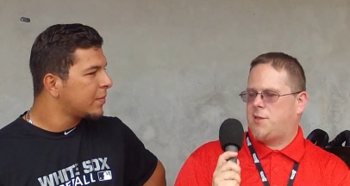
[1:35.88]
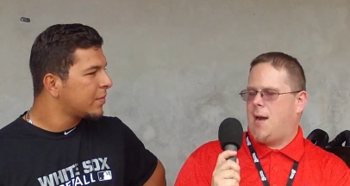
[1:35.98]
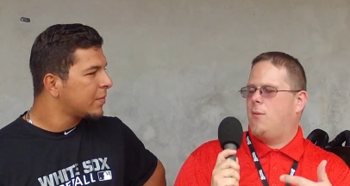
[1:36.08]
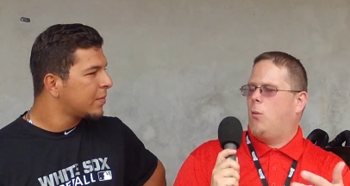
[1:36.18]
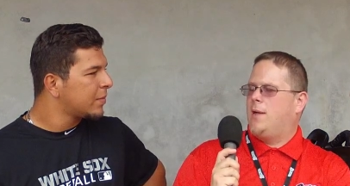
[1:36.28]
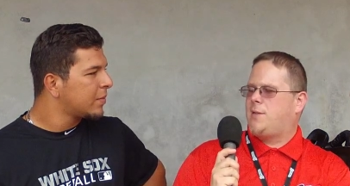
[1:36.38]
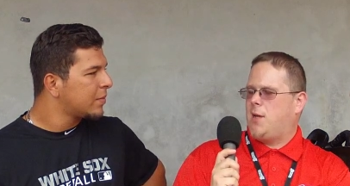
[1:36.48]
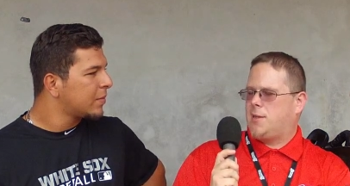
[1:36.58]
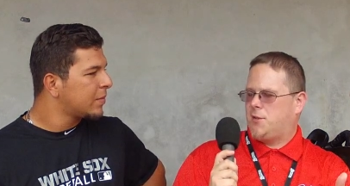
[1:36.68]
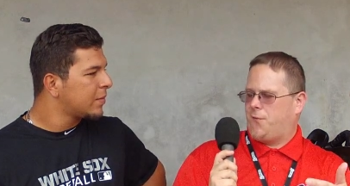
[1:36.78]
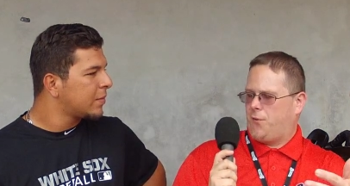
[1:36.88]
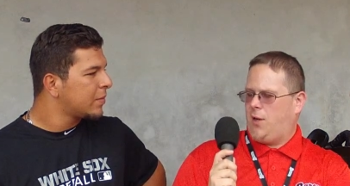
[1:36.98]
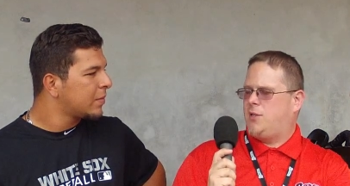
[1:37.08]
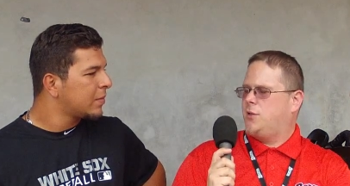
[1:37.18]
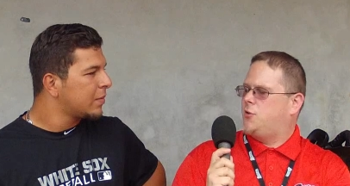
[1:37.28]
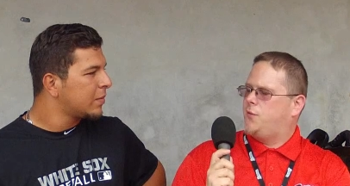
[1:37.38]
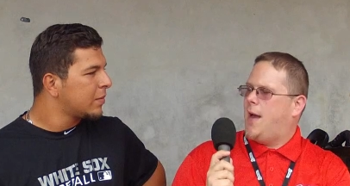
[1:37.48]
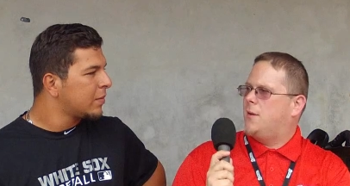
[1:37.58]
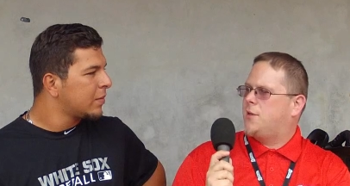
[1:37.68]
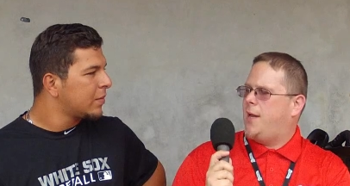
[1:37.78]
Speaker 1: You signed with the White Sox as a free agent in
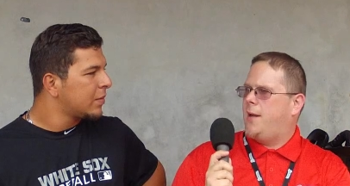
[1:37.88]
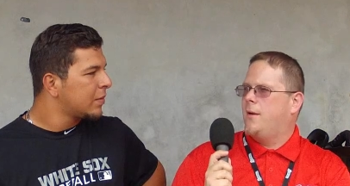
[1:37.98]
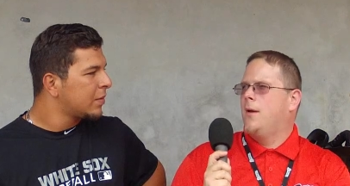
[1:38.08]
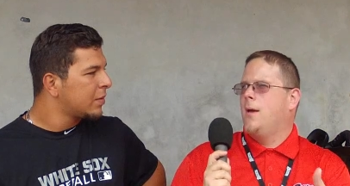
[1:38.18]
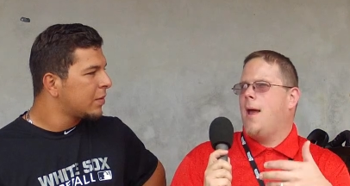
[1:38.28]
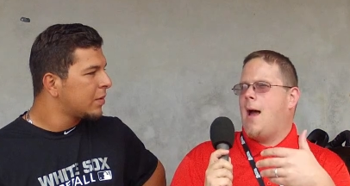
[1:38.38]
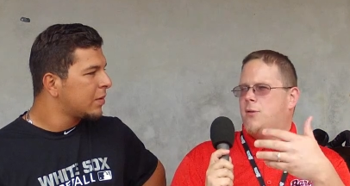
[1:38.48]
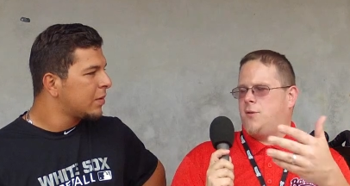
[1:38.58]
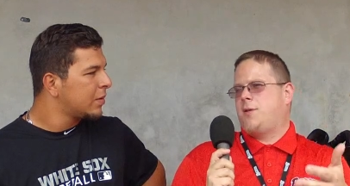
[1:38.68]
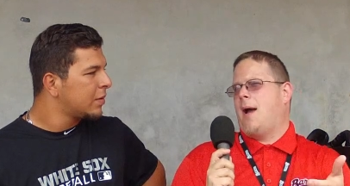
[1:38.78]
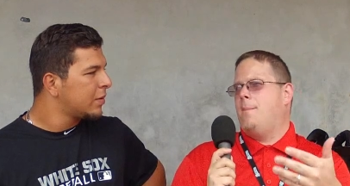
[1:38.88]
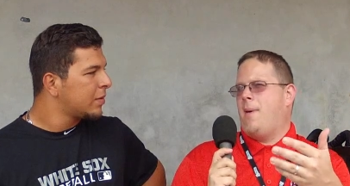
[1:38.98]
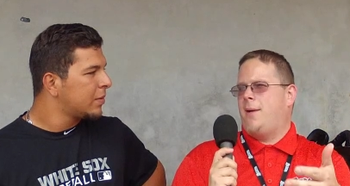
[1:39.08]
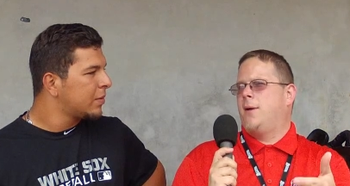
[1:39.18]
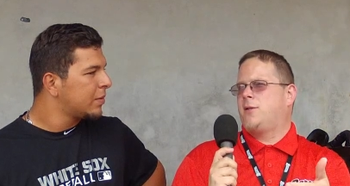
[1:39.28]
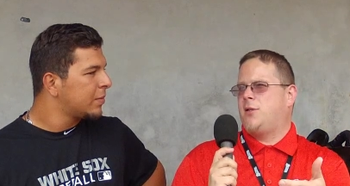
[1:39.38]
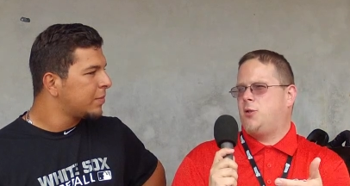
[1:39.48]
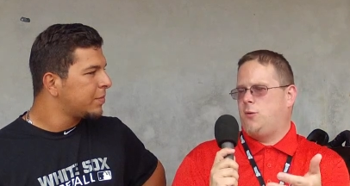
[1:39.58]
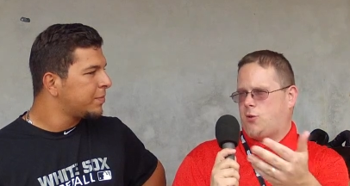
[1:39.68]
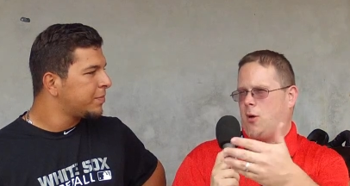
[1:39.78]
2008. How's your time been here
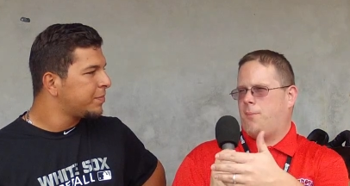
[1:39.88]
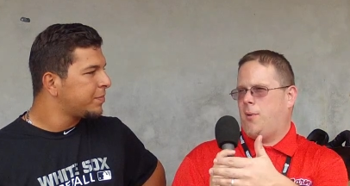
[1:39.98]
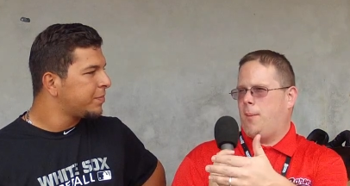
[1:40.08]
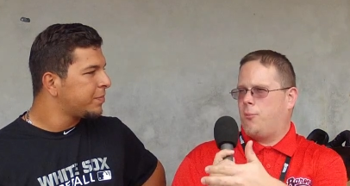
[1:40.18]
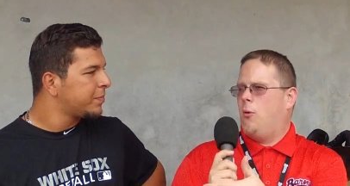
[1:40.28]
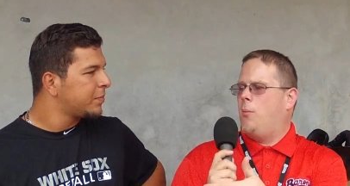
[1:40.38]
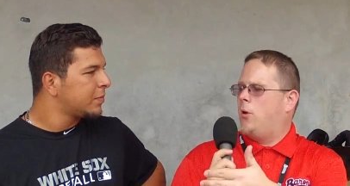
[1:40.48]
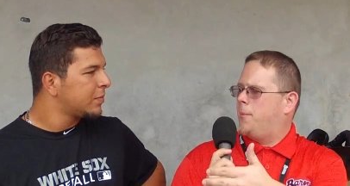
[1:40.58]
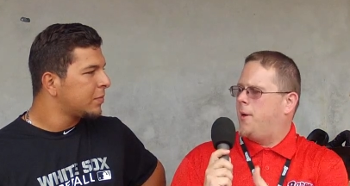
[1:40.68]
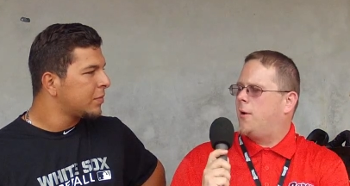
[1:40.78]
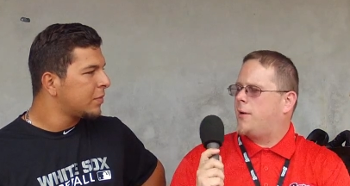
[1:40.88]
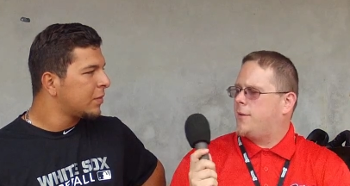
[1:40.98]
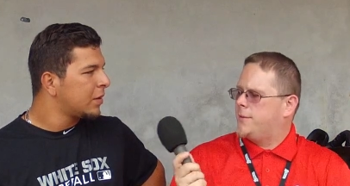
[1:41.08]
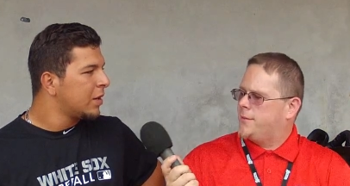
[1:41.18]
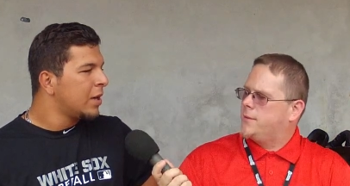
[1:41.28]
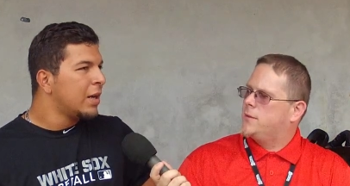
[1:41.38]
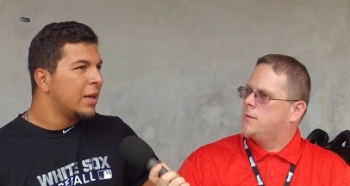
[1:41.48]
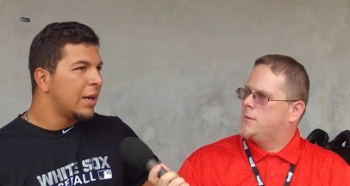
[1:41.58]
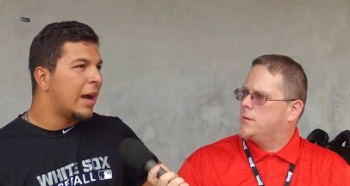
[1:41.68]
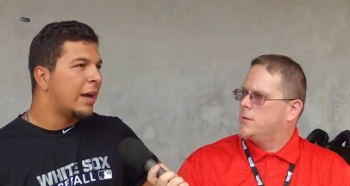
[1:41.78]
since you started playing pro ball in America?
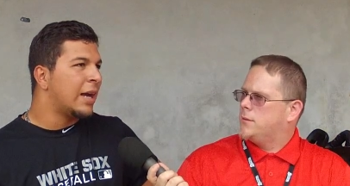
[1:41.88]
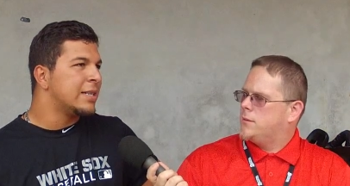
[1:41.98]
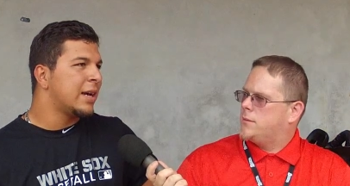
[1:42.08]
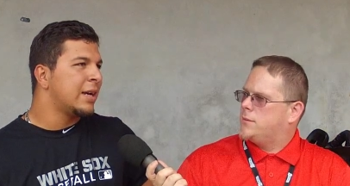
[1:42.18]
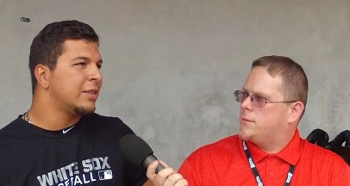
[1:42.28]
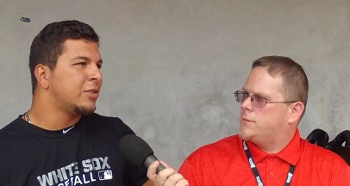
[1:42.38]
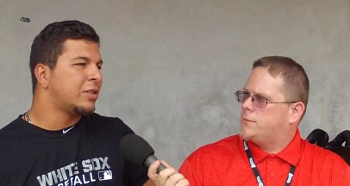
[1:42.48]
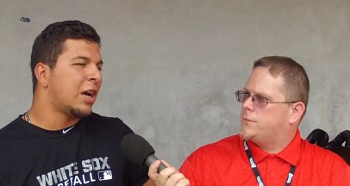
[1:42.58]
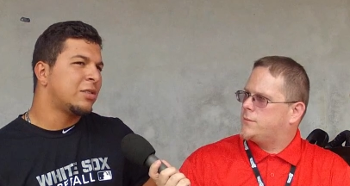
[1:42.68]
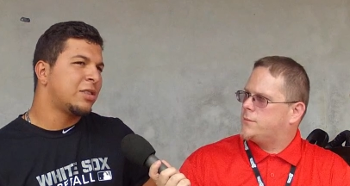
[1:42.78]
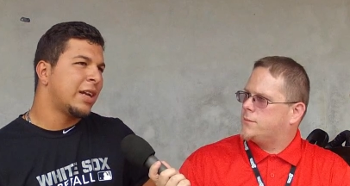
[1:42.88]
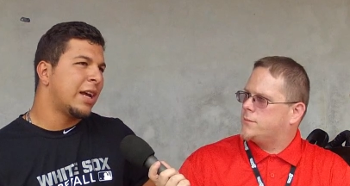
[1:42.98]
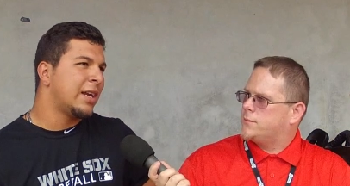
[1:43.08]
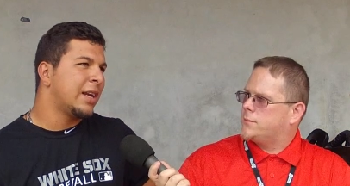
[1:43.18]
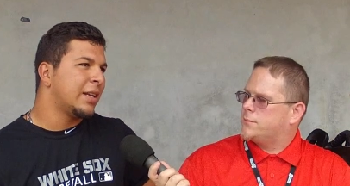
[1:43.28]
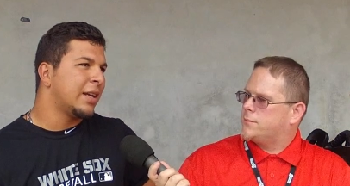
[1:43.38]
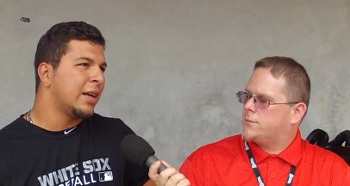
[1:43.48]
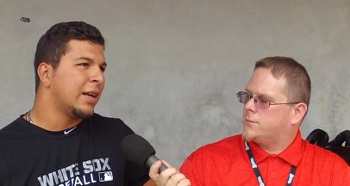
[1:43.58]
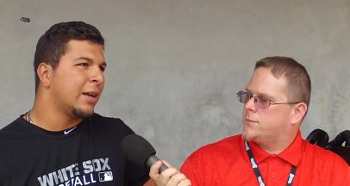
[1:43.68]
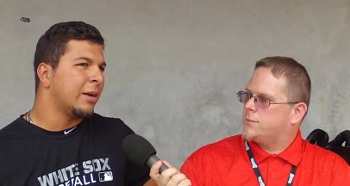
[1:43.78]
Speaker 2: Yeah, I signed in 2008 and
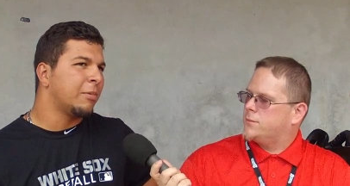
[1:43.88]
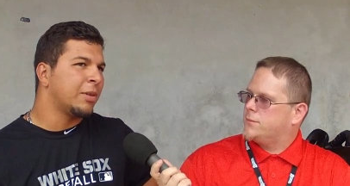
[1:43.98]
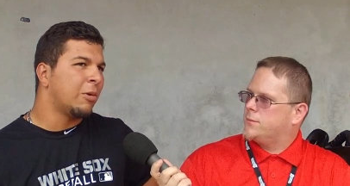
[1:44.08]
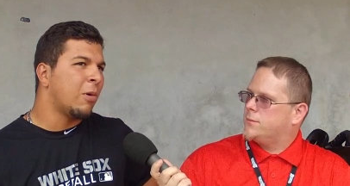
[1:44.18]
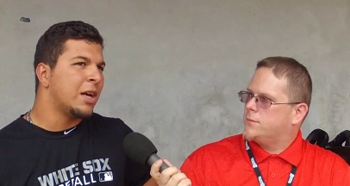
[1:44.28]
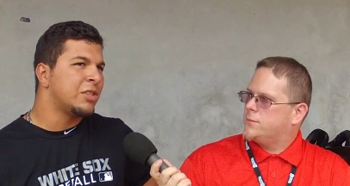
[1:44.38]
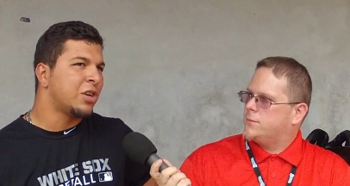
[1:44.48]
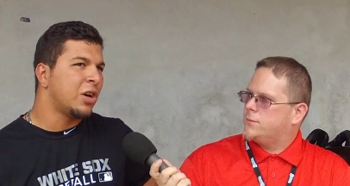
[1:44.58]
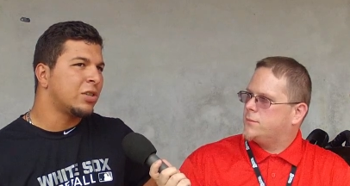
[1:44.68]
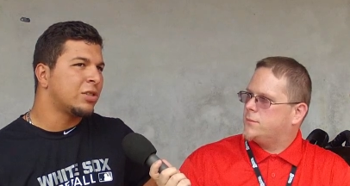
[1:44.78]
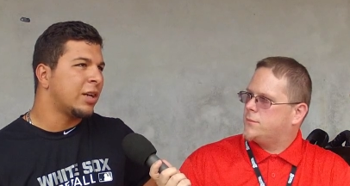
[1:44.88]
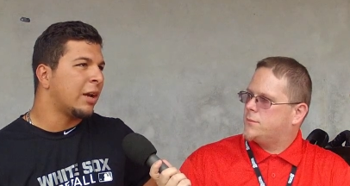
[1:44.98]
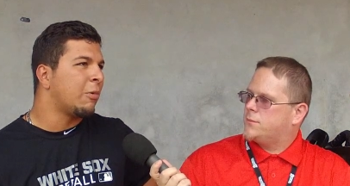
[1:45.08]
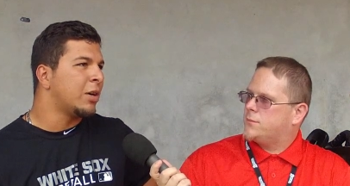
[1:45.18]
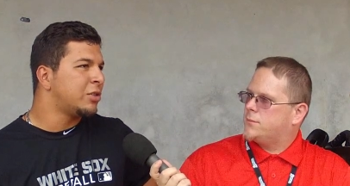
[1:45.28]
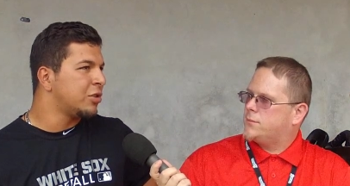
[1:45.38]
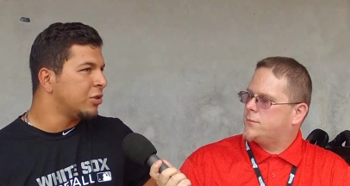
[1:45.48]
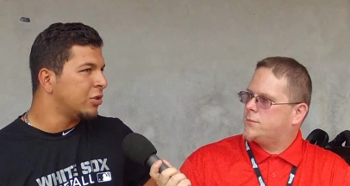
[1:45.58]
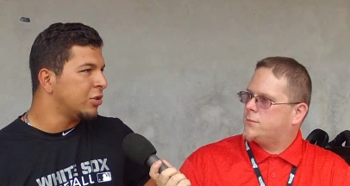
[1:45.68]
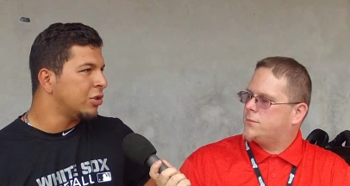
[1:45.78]
uh, with the White Sox, and I went
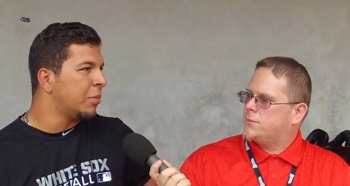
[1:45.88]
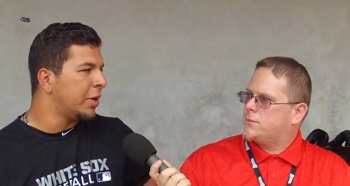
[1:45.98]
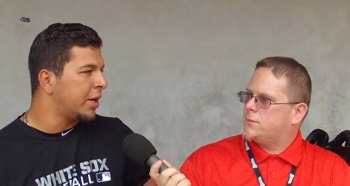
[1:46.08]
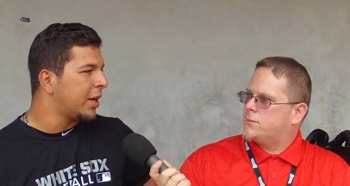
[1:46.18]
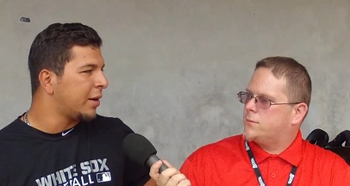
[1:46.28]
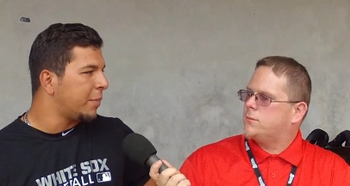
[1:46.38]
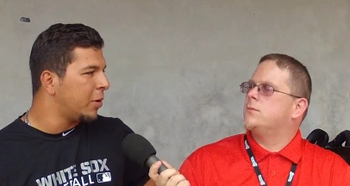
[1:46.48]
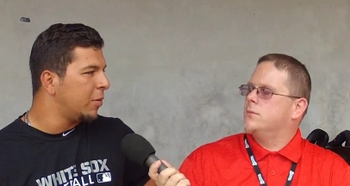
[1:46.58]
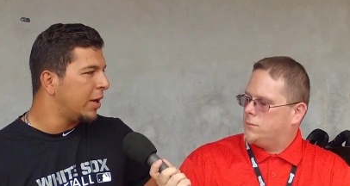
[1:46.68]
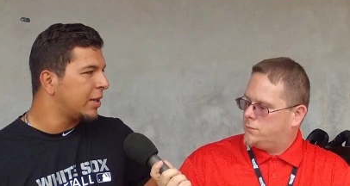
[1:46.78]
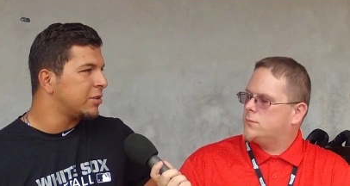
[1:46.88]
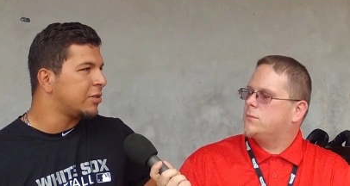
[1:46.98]
to Dominican Republic in